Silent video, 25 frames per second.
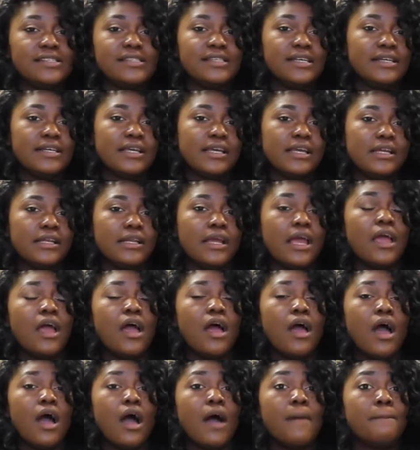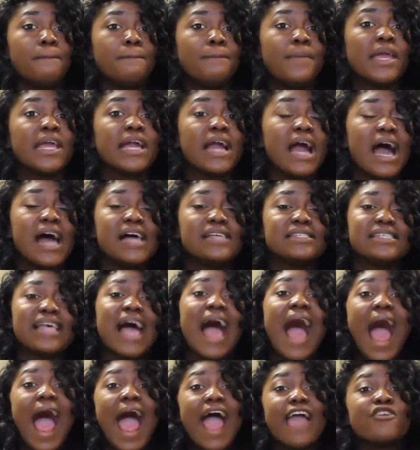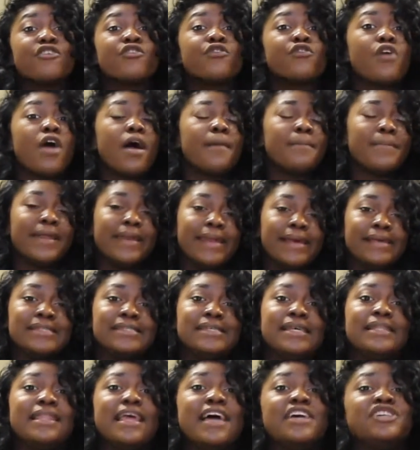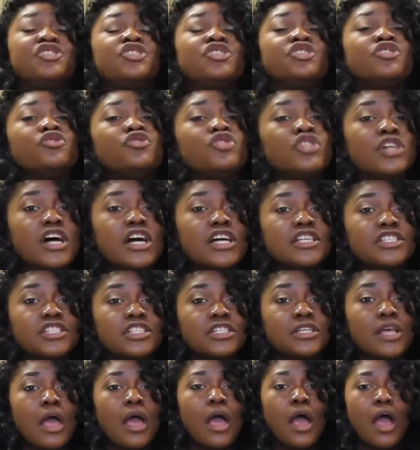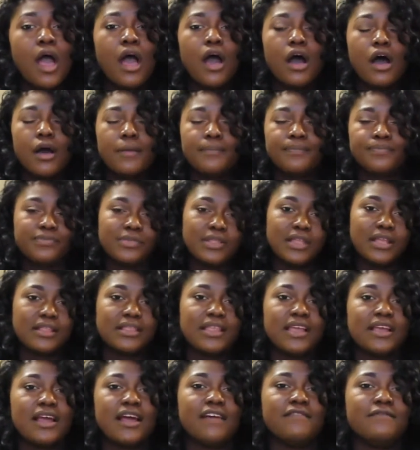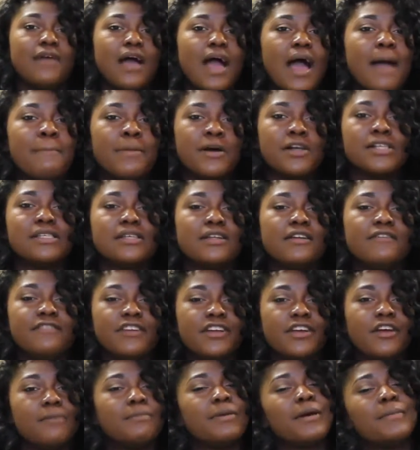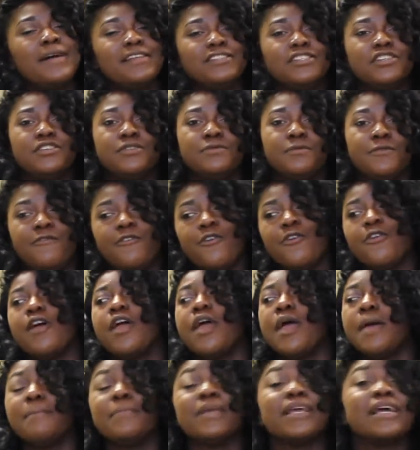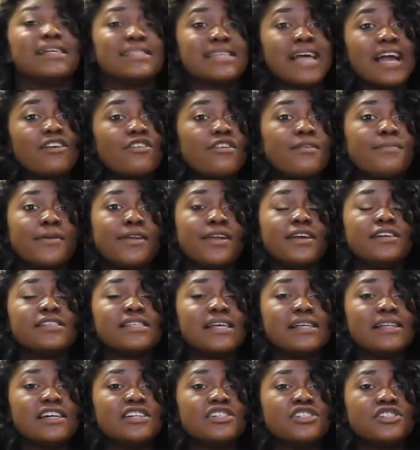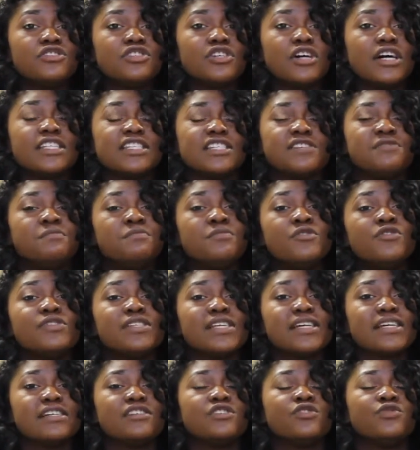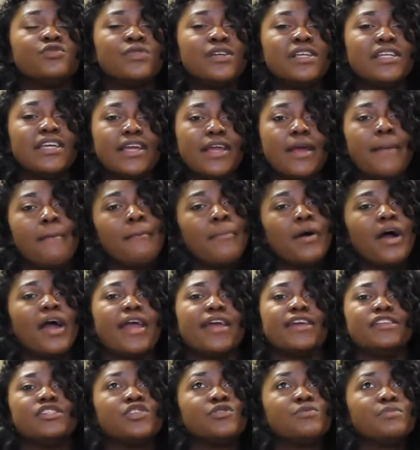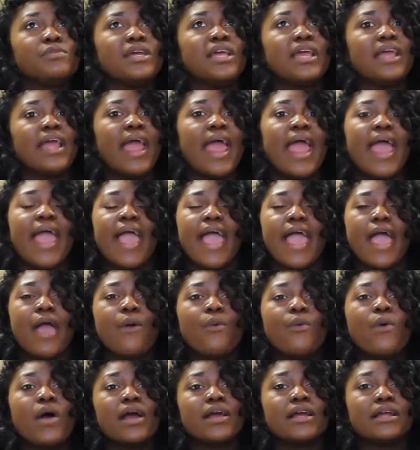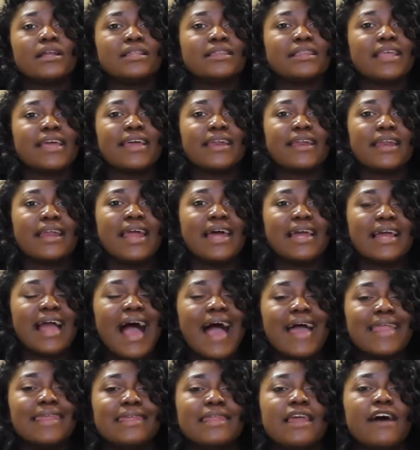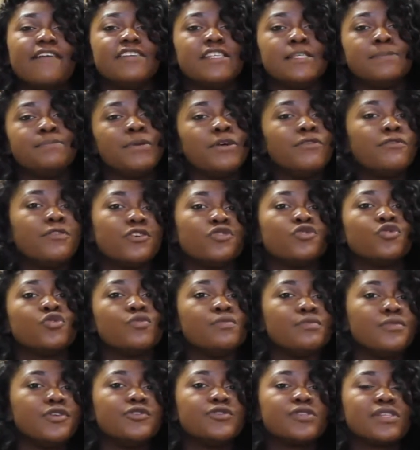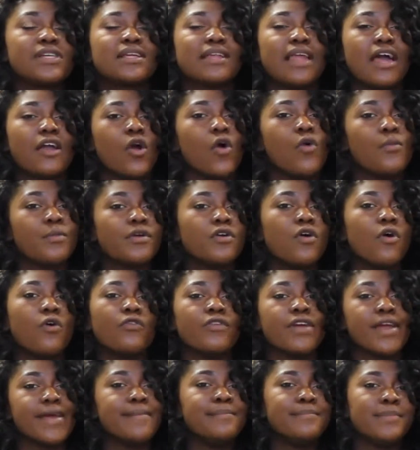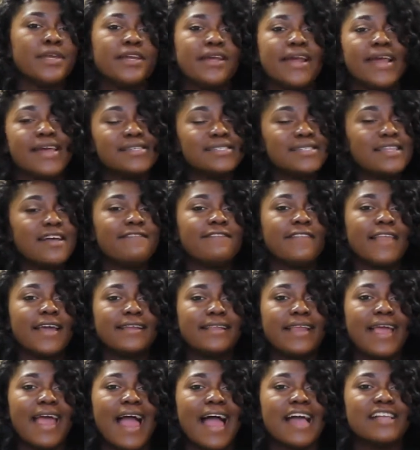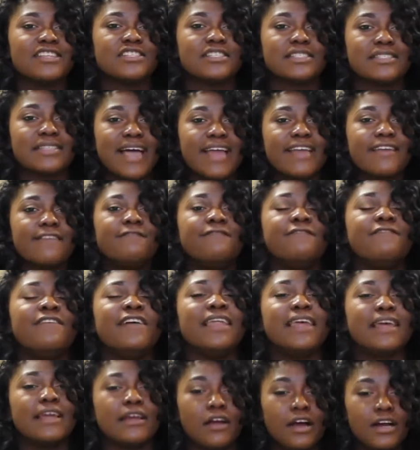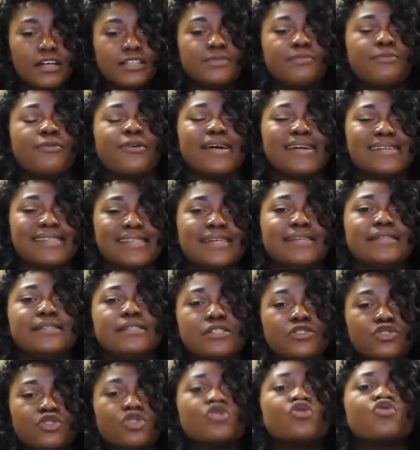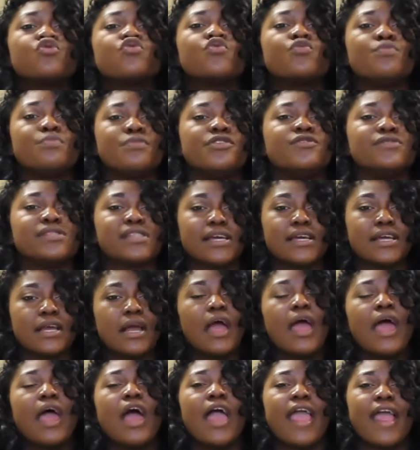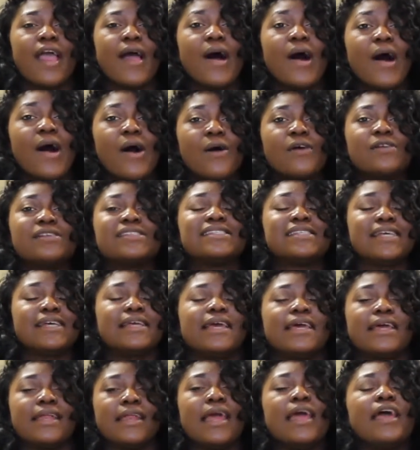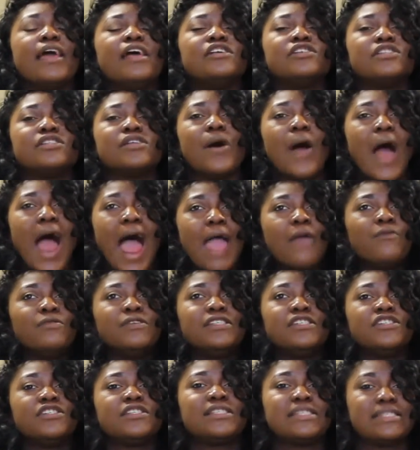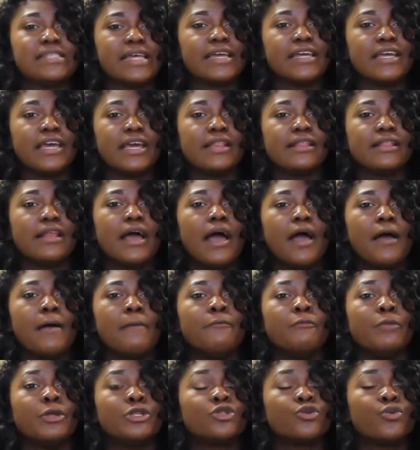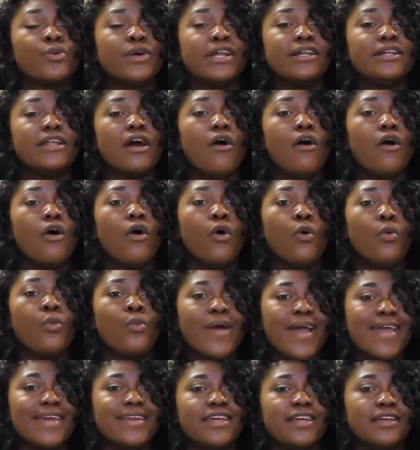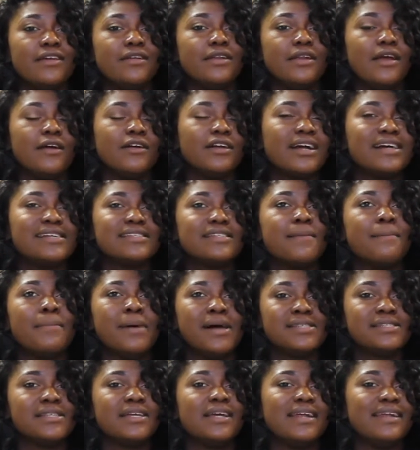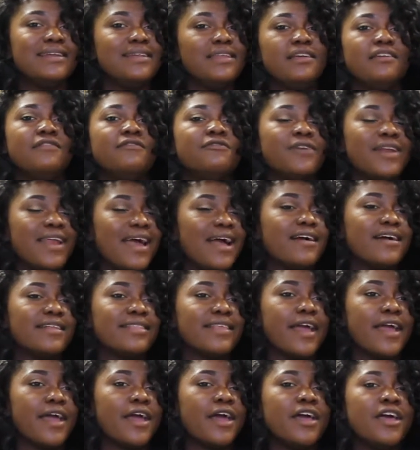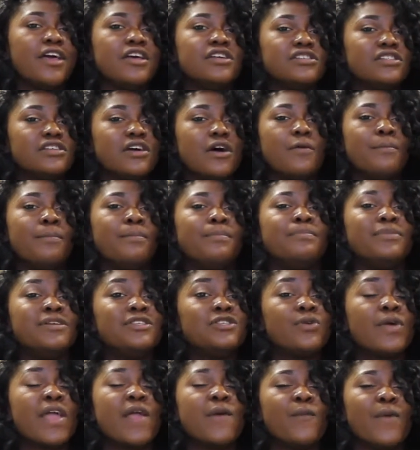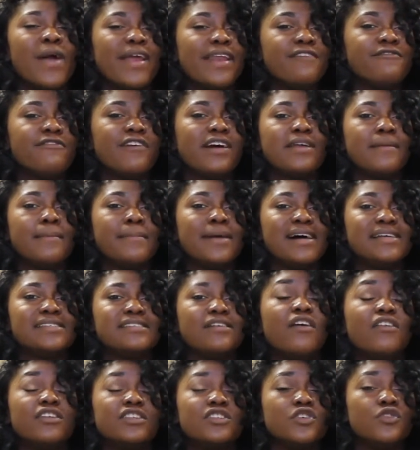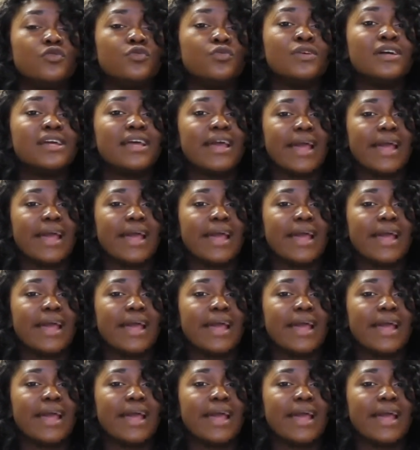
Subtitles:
singing because I grew up in a celestial church. I think I posted a video about my church before. Because I grew up in a celestial church, music is really important to me. And one thing, like, I love spiritual music, like Ori and Me and stuff like that. I just like feeling God's presence through music or singing. So I was just singing between the old waiting, because the bus didn't leave when I got there. So between waiting for the bus until